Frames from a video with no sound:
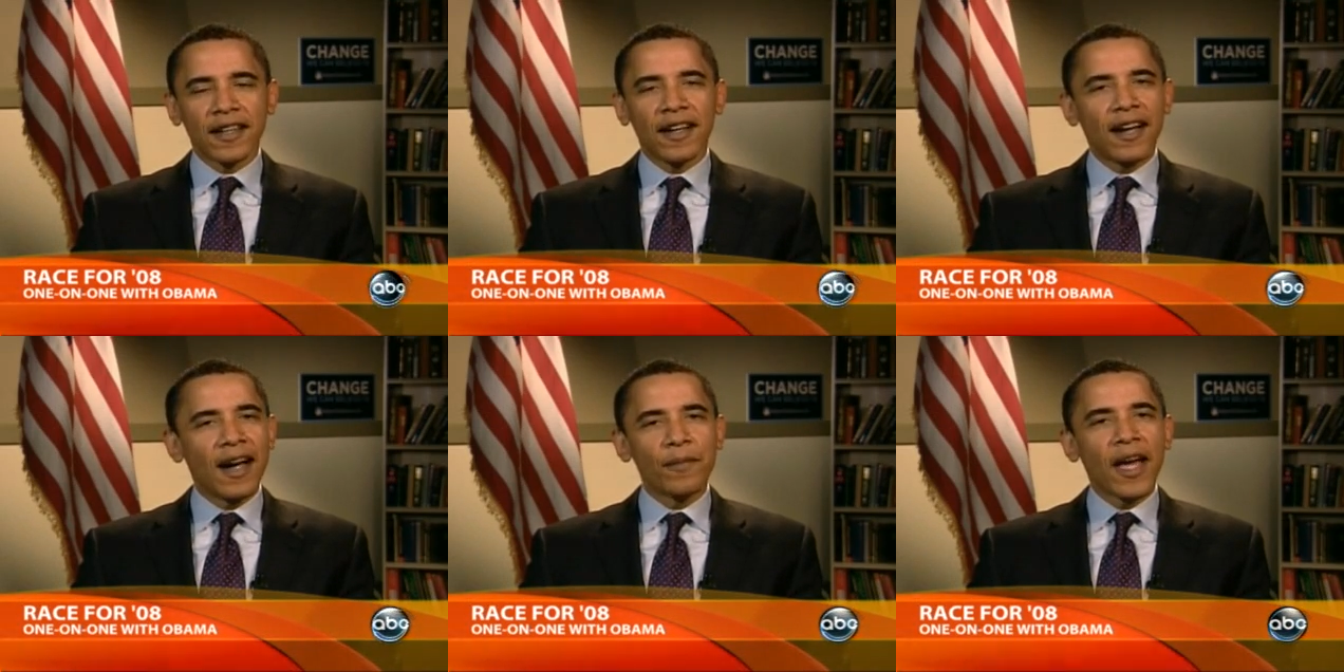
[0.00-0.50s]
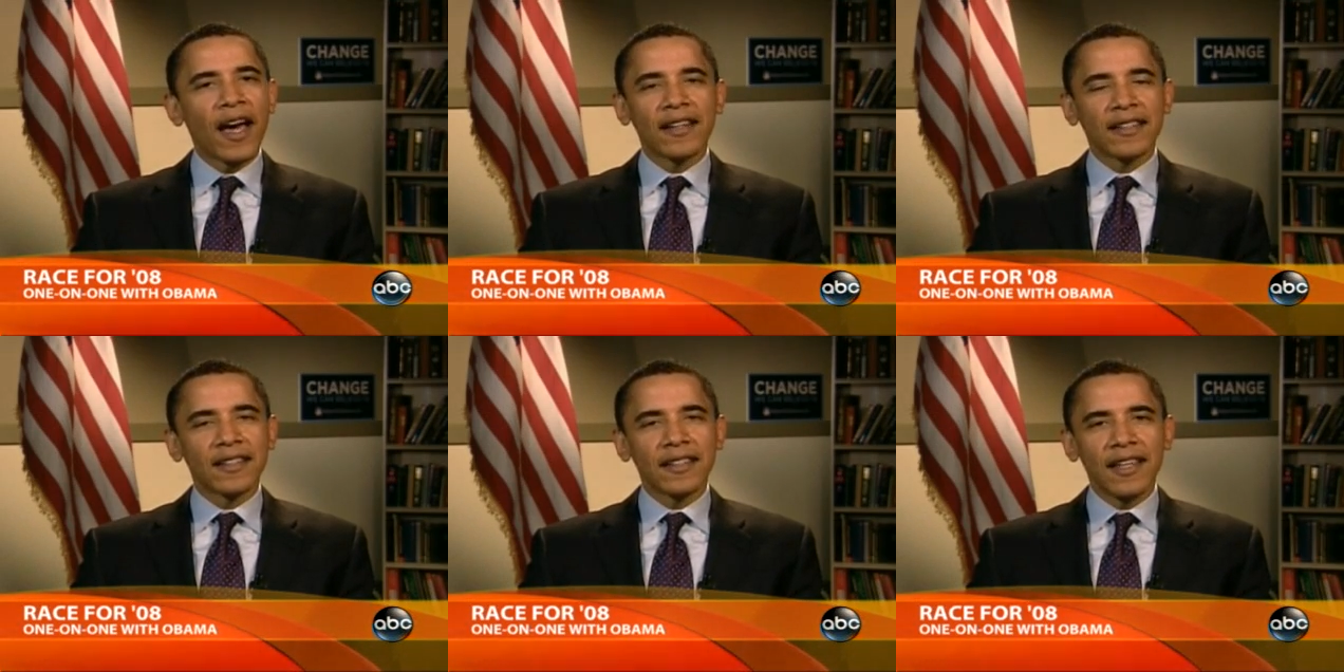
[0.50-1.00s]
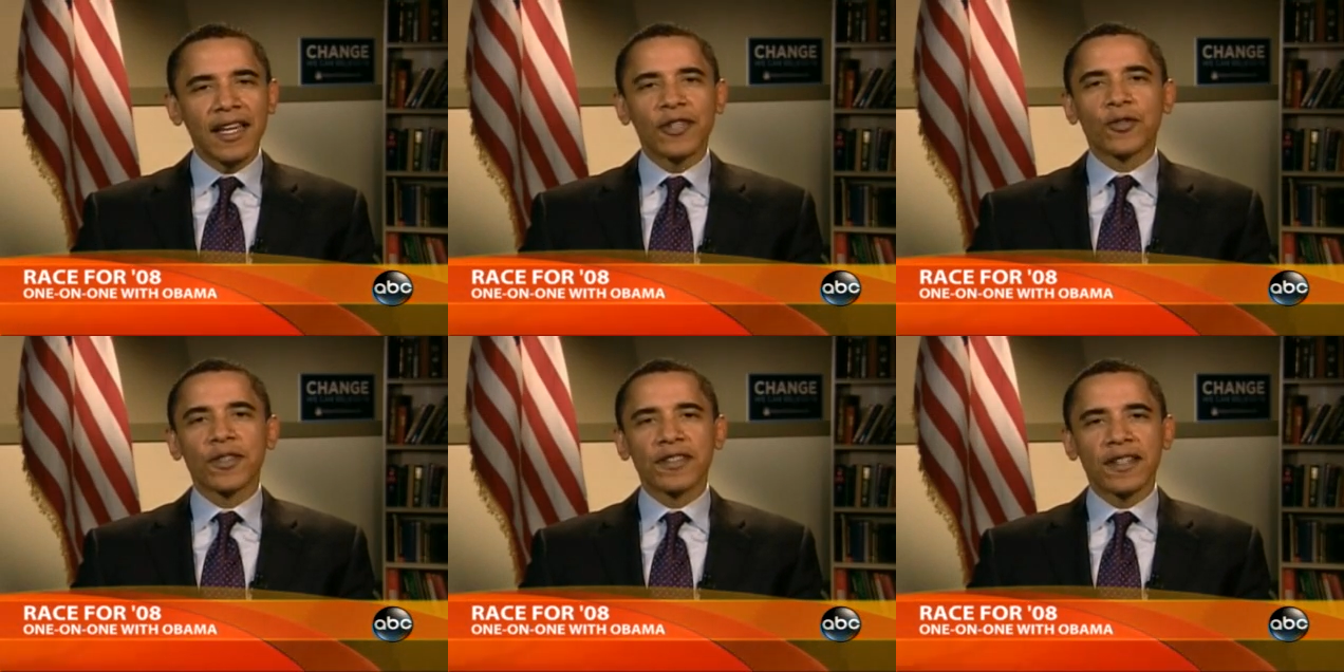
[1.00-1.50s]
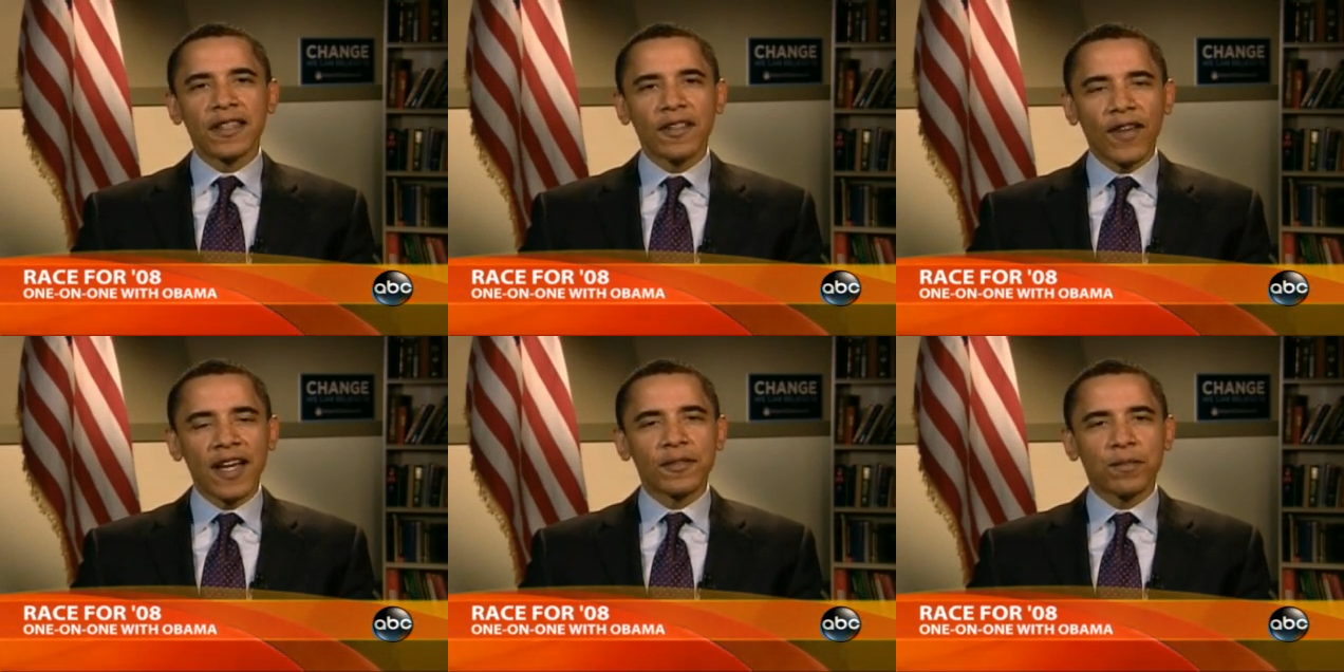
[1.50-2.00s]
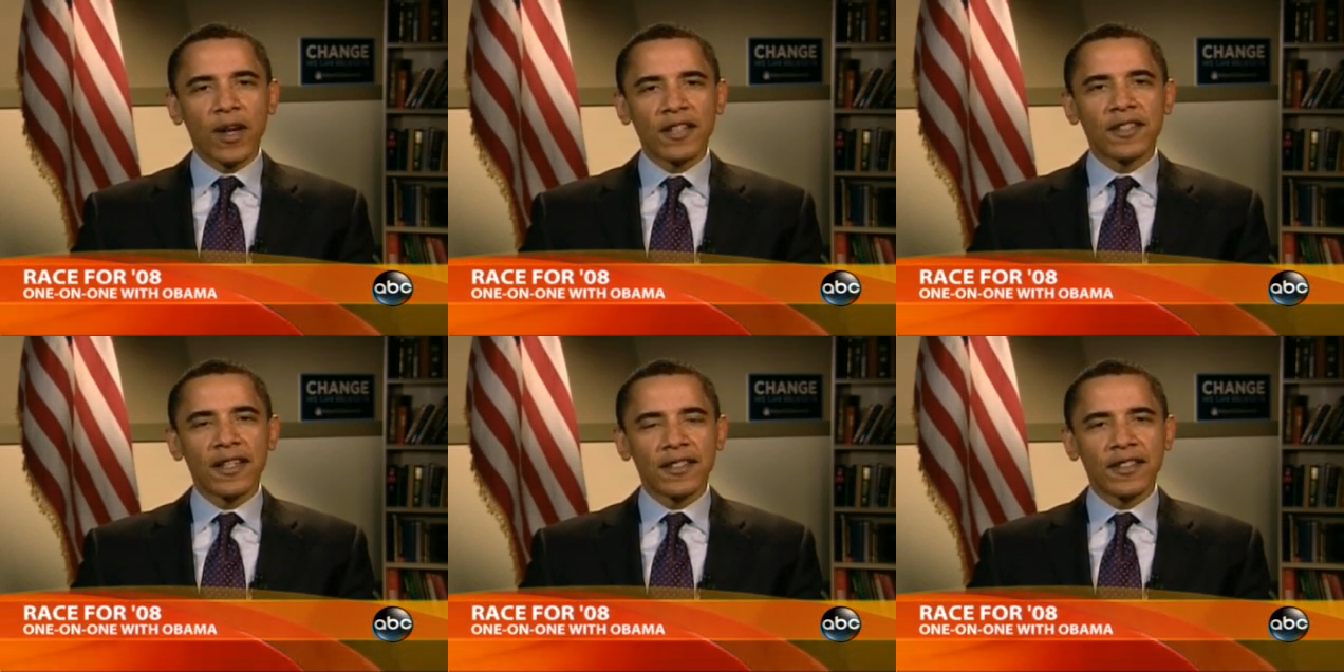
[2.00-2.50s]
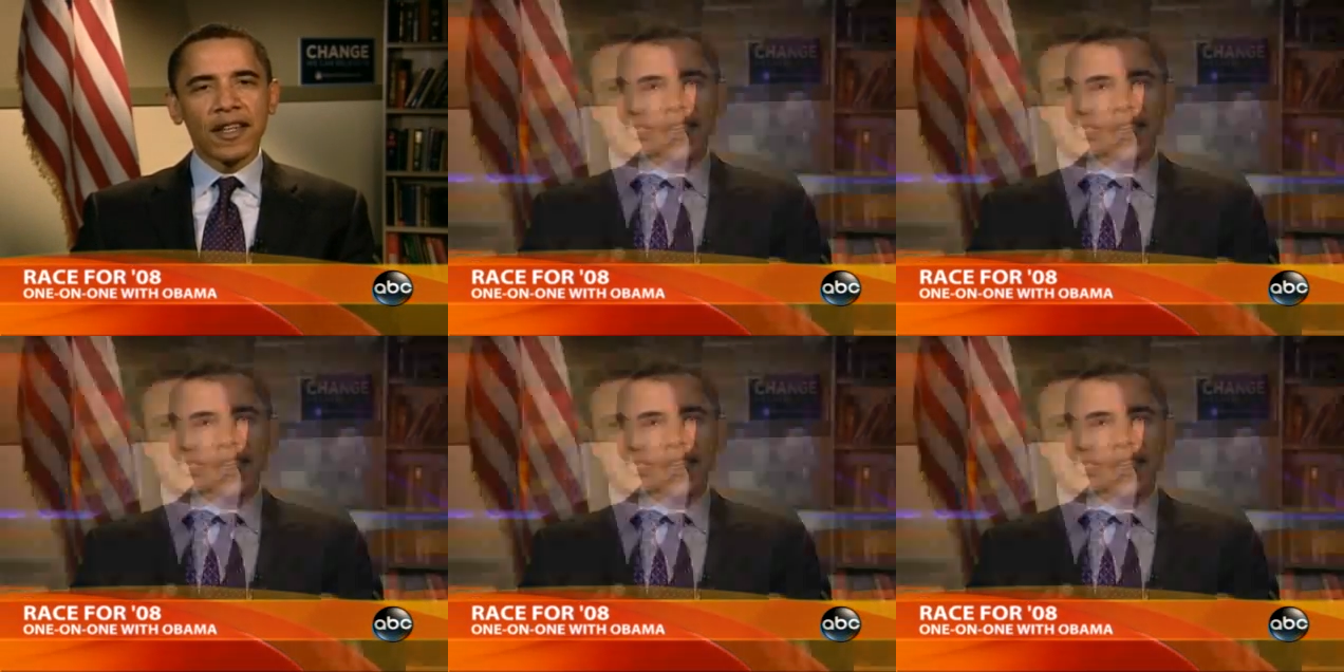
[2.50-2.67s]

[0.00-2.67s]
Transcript: I'm not interested in the vice presidency.